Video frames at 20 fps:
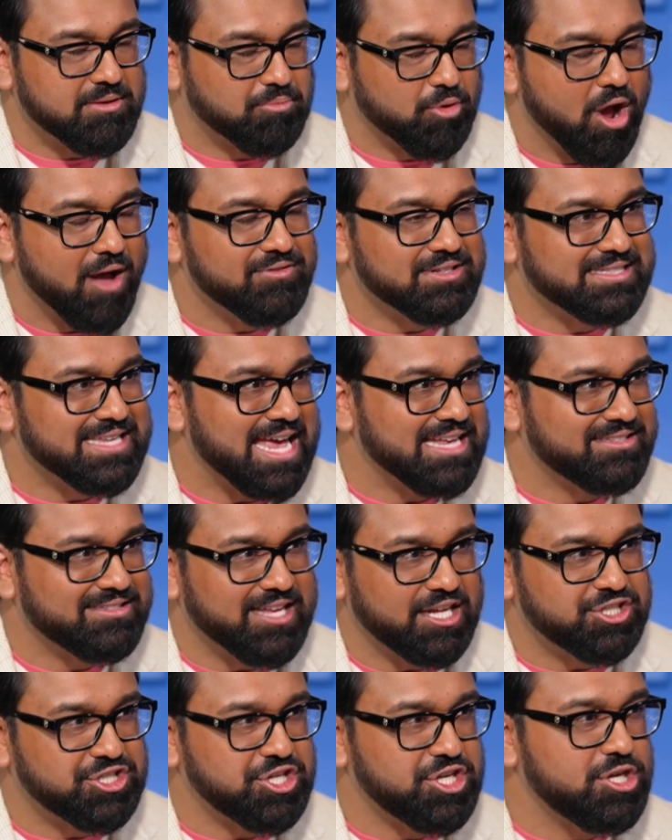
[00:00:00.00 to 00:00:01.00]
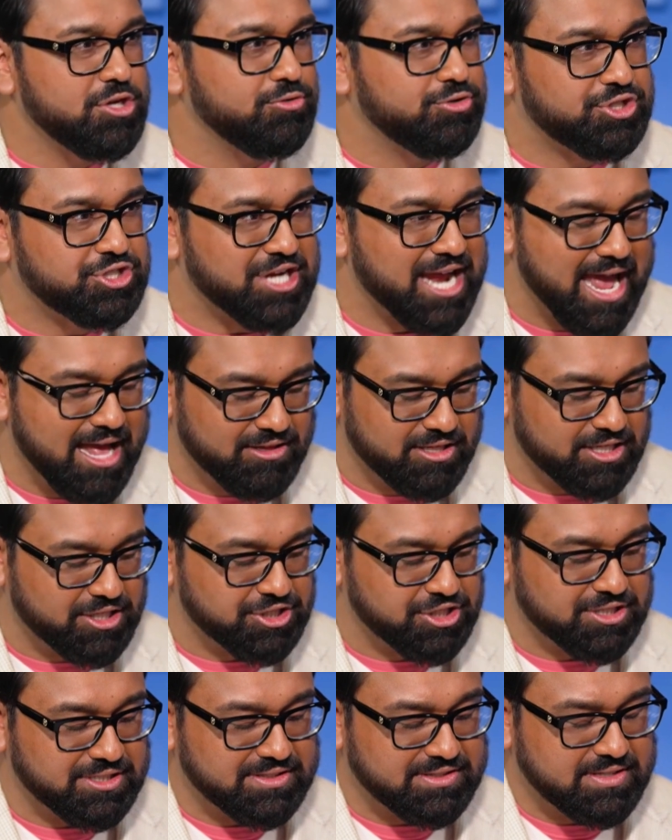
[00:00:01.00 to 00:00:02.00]
province has such huge
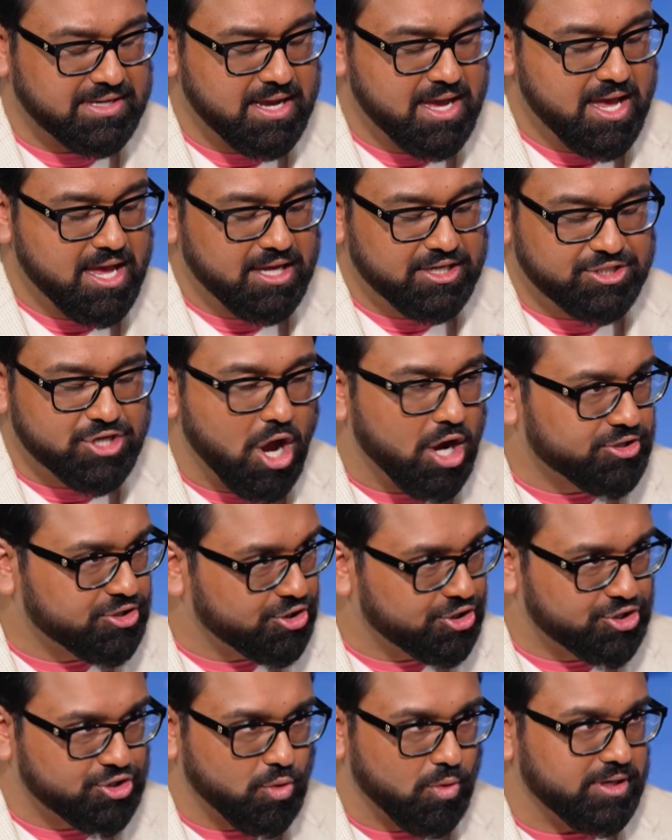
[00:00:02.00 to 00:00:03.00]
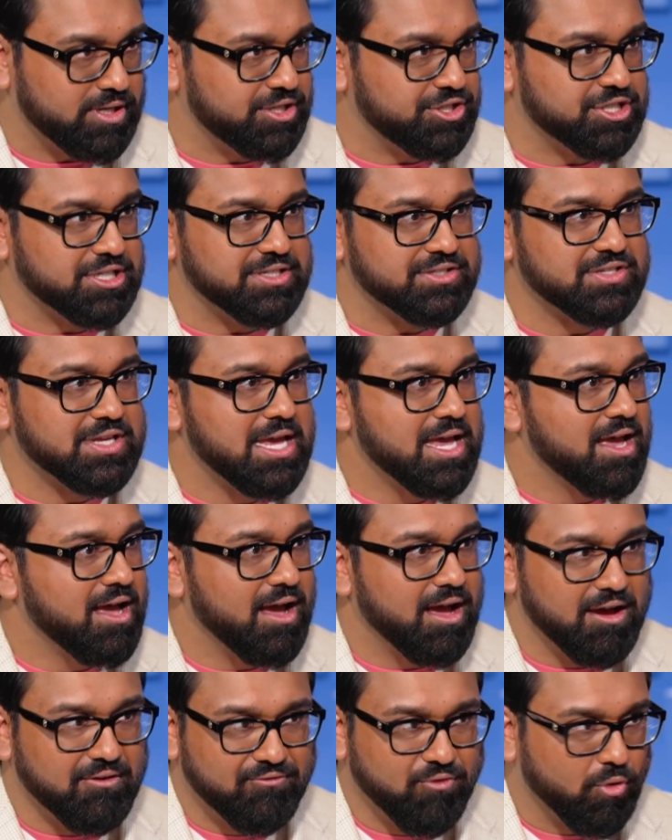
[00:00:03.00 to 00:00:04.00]
challenges, doctor shortages,
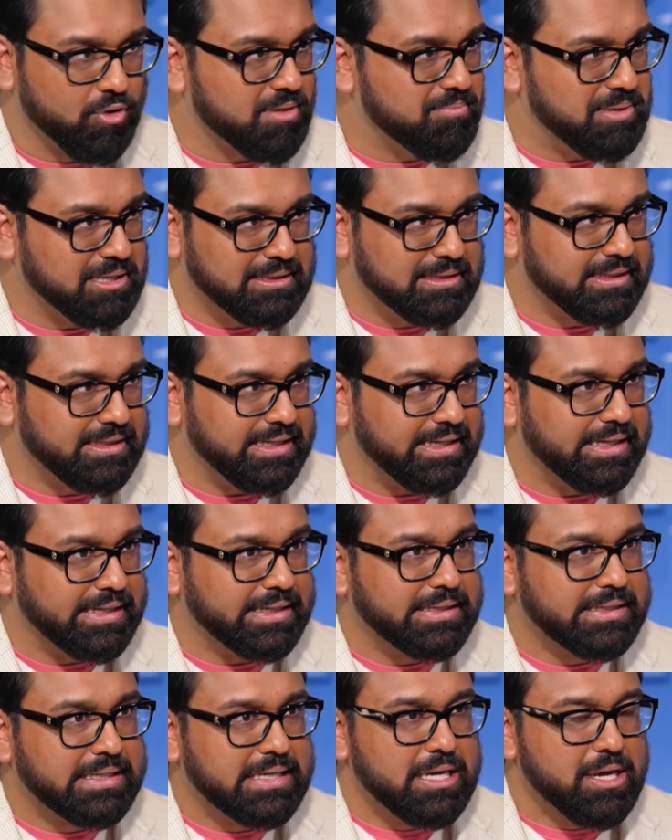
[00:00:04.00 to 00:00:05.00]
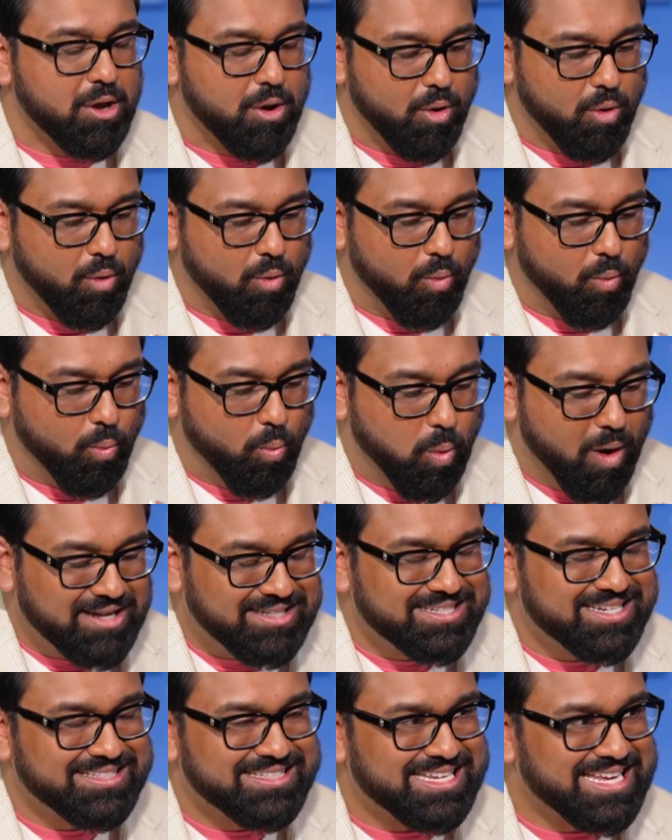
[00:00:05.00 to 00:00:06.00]
affordability, what
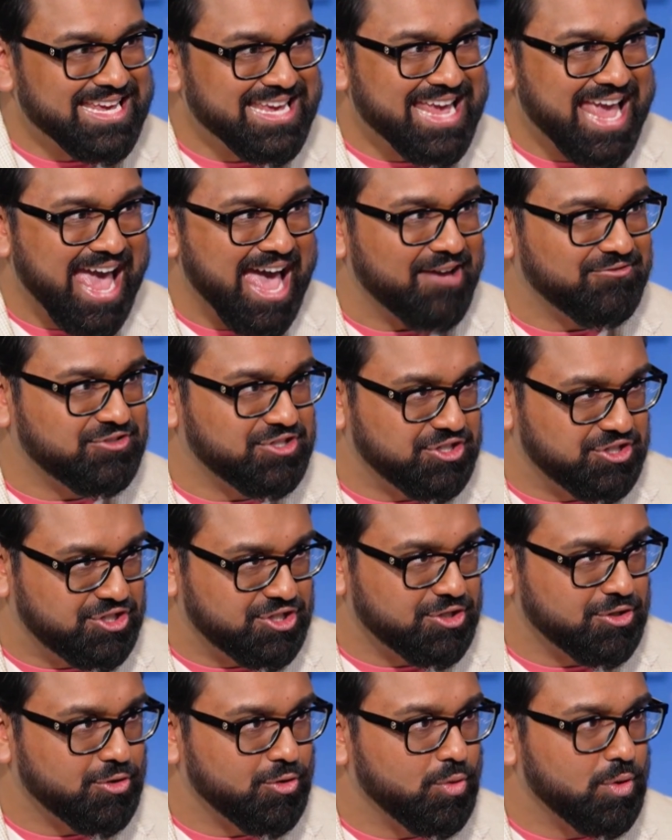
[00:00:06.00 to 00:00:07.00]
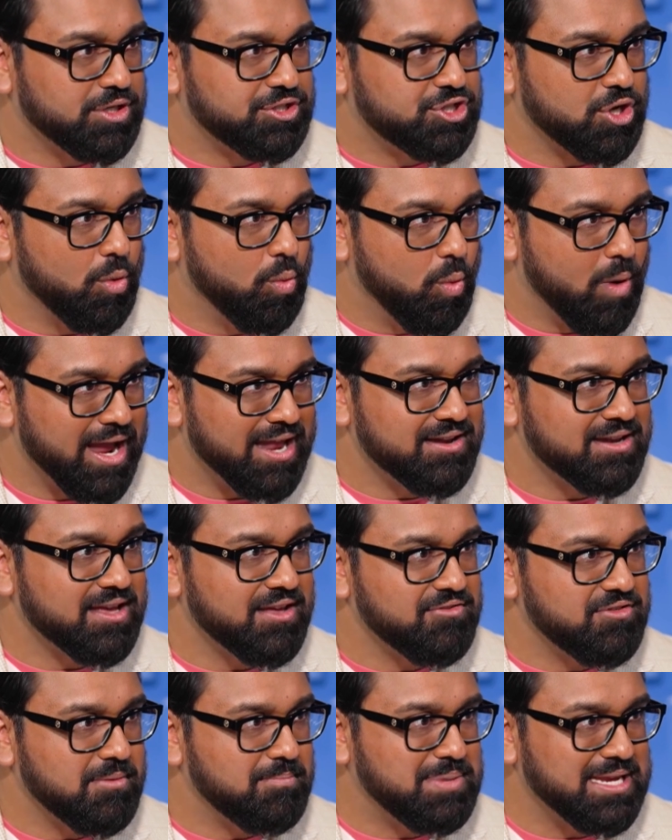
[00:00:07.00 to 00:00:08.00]
does he have to do to win
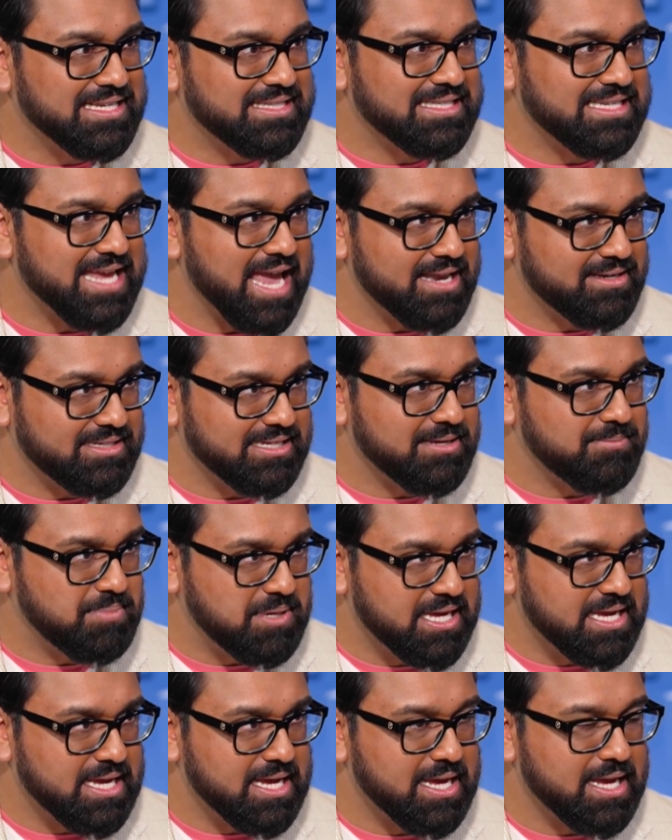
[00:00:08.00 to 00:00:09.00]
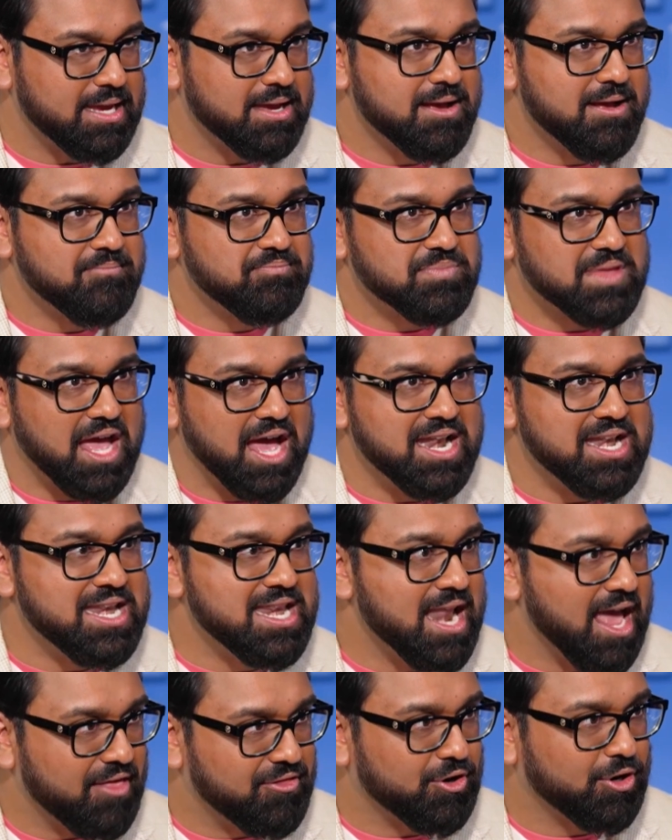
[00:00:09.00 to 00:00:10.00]
the BC NDP
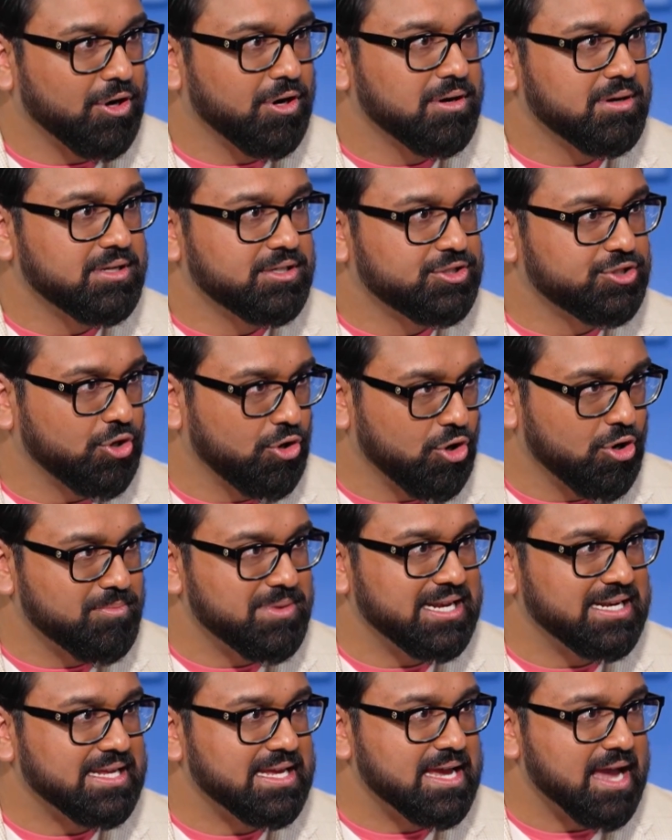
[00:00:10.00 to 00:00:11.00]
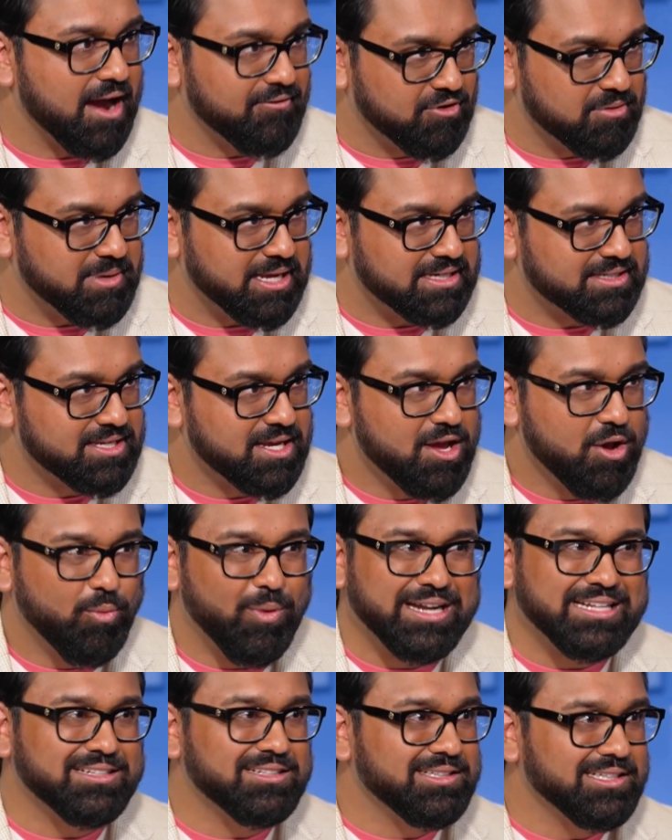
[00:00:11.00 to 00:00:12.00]
another term in government
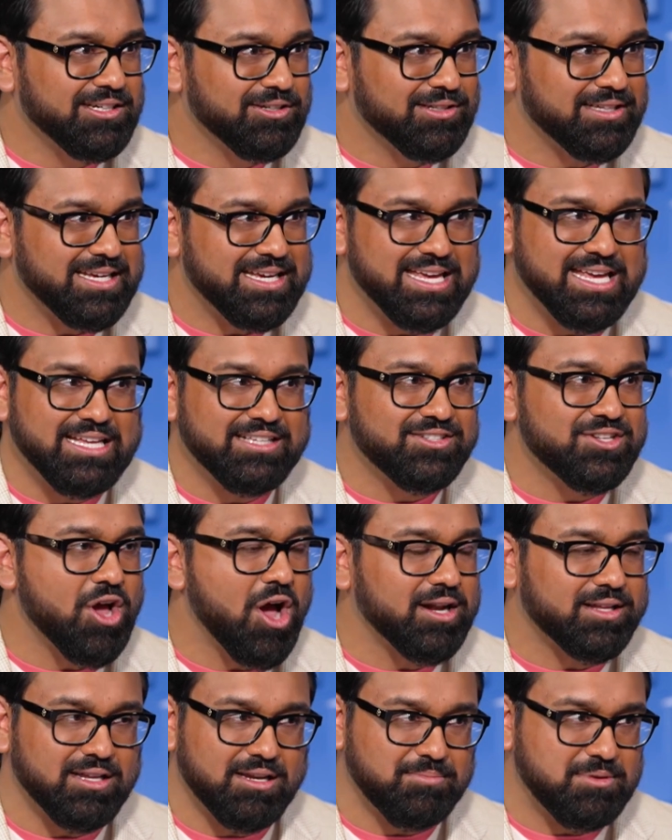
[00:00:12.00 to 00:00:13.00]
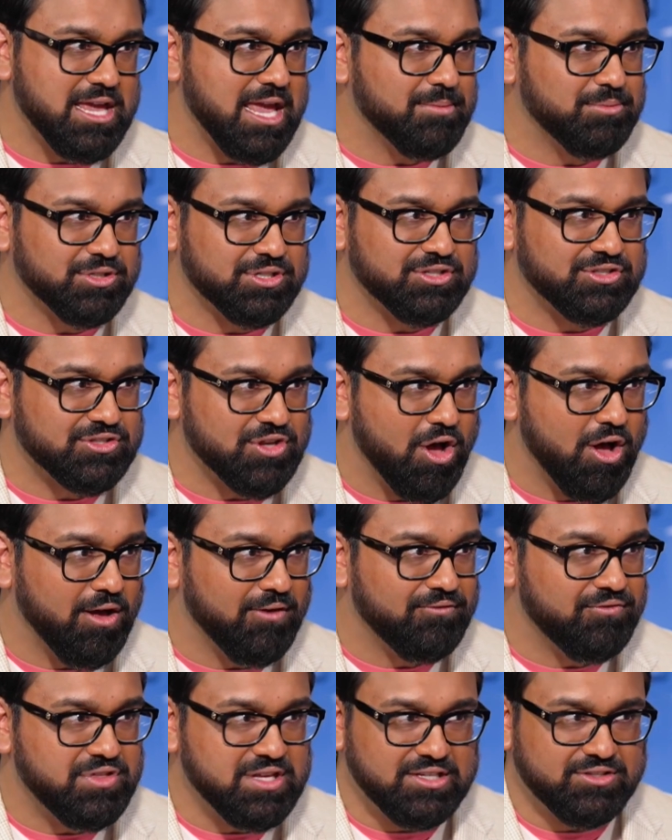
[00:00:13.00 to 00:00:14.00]
when clearly he's not going to be able to
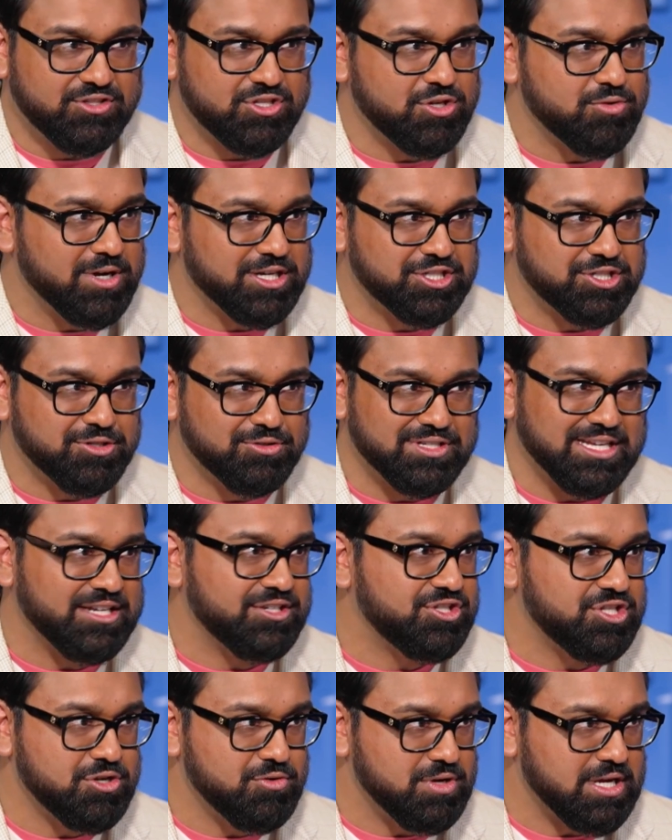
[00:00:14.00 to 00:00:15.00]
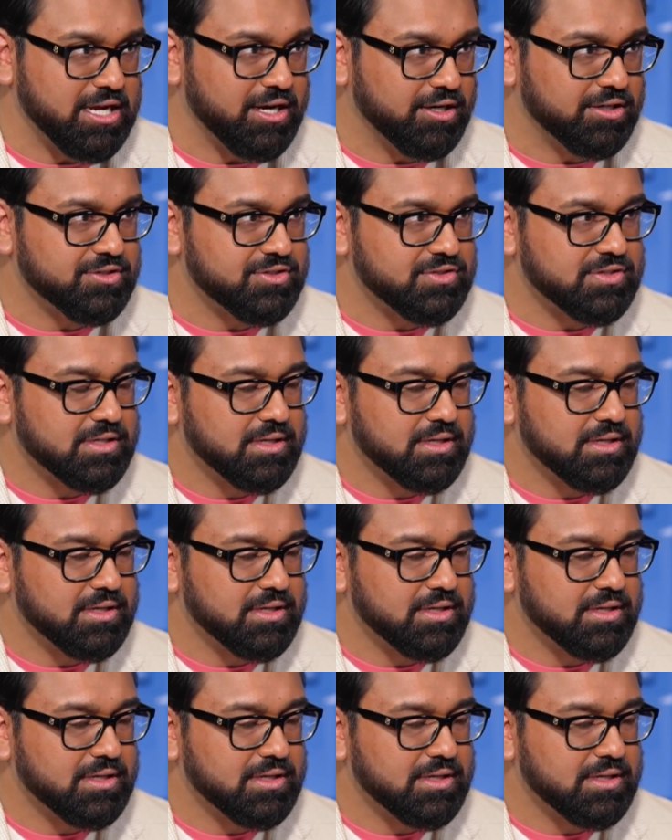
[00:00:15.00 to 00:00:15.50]
solve these two issues in 2 years?